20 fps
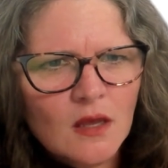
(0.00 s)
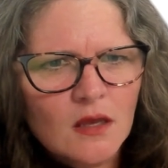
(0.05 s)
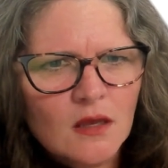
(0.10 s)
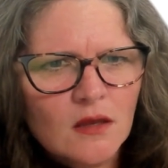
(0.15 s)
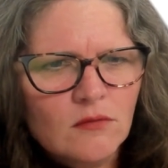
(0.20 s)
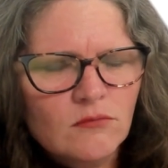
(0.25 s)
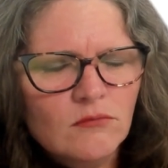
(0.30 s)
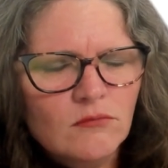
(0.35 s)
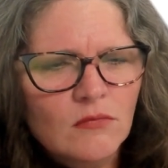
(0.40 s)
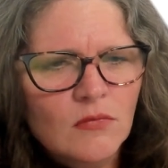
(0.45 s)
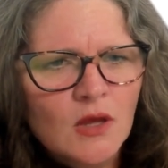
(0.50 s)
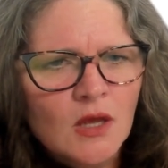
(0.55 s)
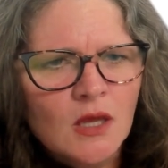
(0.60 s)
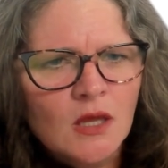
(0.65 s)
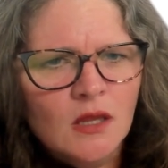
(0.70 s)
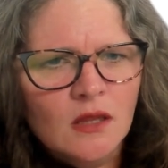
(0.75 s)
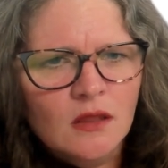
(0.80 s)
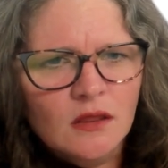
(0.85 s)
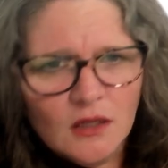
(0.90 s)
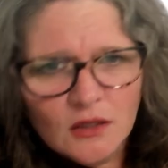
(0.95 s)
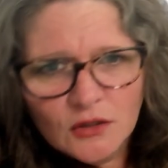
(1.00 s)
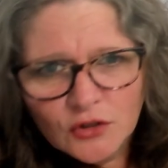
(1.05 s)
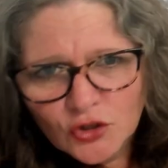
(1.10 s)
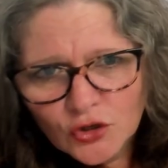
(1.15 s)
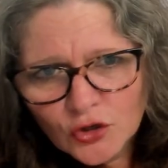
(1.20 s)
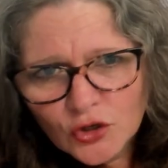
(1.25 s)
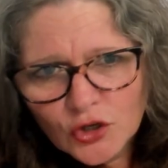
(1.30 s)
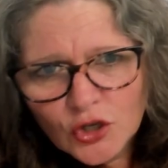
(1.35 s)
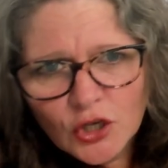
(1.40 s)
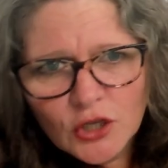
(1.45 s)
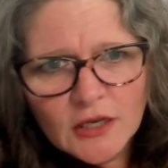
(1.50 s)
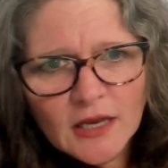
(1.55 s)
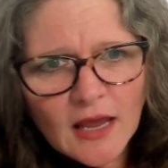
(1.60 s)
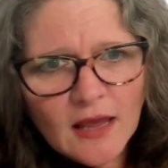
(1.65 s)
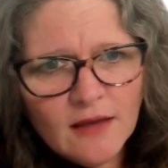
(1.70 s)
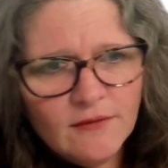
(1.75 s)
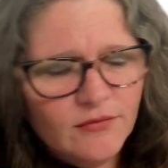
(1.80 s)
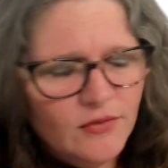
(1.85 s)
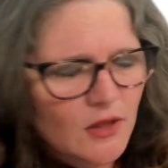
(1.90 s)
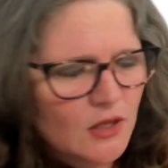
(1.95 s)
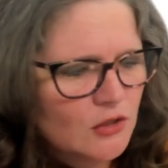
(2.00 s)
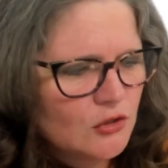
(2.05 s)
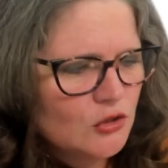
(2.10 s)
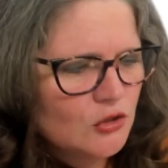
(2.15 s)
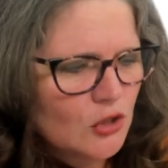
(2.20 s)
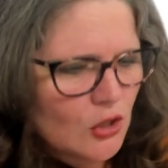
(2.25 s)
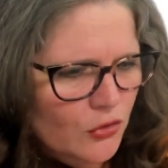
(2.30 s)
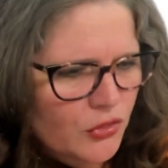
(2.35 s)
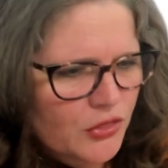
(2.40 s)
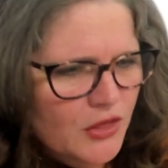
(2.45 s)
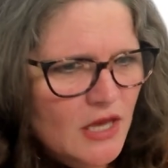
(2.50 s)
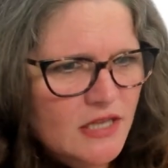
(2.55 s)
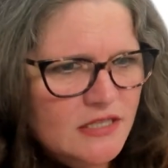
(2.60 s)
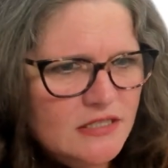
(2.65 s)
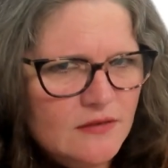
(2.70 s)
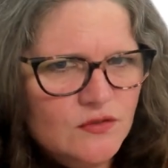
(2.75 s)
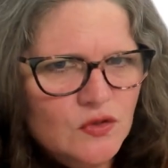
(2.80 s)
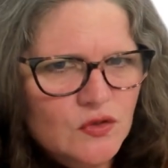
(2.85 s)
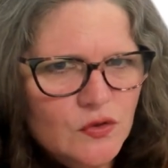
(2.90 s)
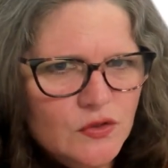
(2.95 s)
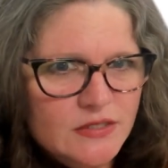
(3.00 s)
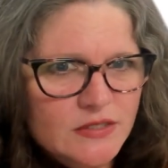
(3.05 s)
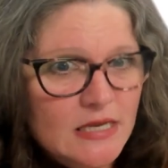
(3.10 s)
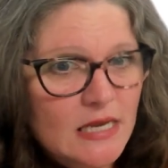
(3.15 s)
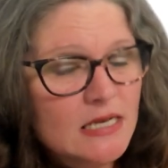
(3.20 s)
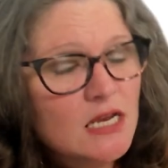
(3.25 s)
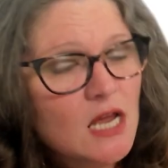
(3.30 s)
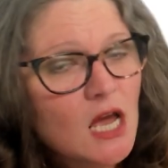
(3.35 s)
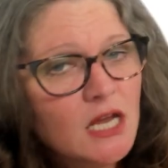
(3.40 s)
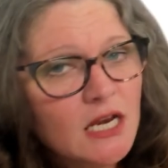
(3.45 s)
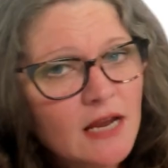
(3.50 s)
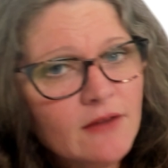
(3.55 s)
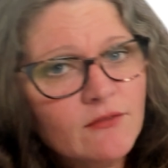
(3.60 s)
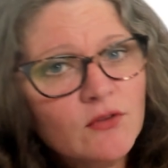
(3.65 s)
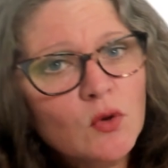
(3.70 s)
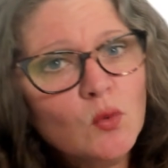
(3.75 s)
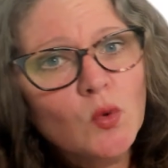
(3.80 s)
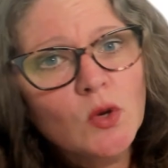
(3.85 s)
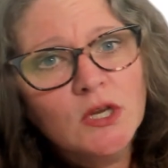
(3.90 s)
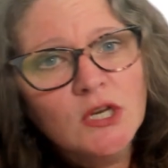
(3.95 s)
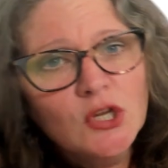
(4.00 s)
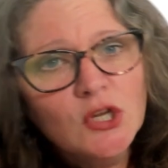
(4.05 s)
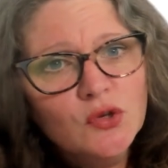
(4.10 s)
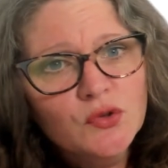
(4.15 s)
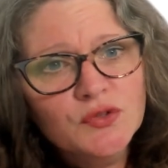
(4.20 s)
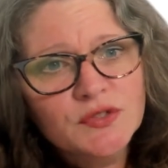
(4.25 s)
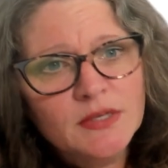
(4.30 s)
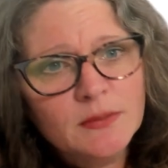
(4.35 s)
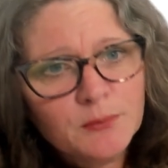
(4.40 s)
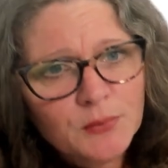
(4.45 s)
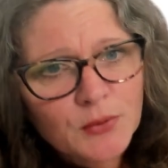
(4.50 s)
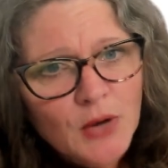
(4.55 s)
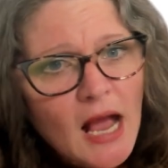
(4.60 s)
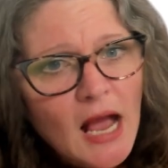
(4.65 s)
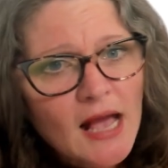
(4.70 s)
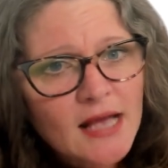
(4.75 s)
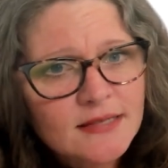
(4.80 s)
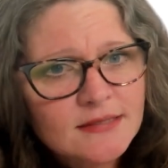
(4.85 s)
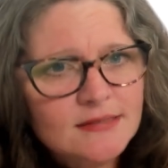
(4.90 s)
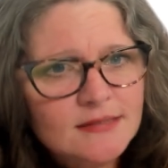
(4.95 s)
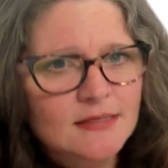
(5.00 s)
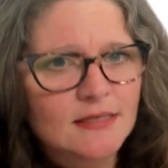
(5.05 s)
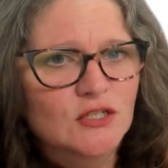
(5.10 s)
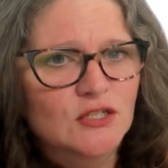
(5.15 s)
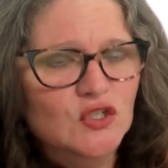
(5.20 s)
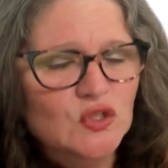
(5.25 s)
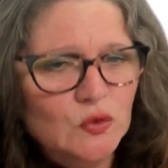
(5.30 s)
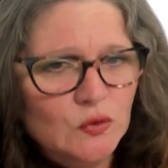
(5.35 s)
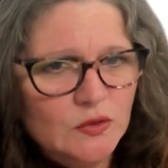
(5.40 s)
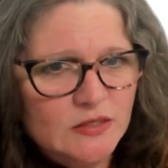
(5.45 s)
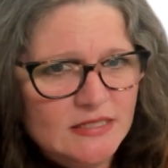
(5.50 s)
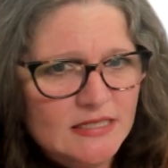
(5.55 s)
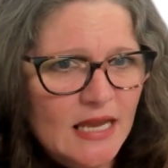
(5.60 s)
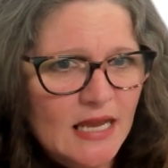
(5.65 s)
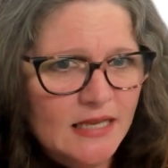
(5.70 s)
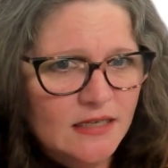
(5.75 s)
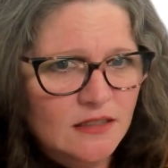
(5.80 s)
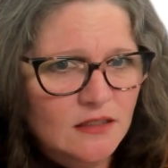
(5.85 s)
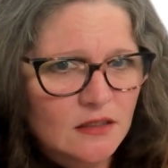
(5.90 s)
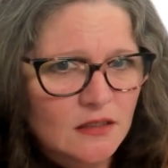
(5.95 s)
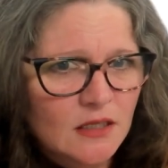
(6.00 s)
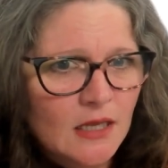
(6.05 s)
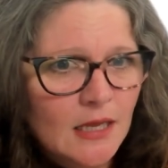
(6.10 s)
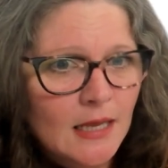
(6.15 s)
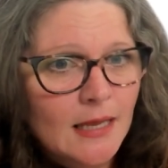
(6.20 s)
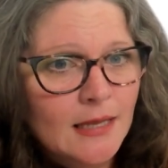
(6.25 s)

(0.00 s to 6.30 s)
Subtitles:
um you could have, thoughts of suicide. Not everyone who's depressed is suicidal.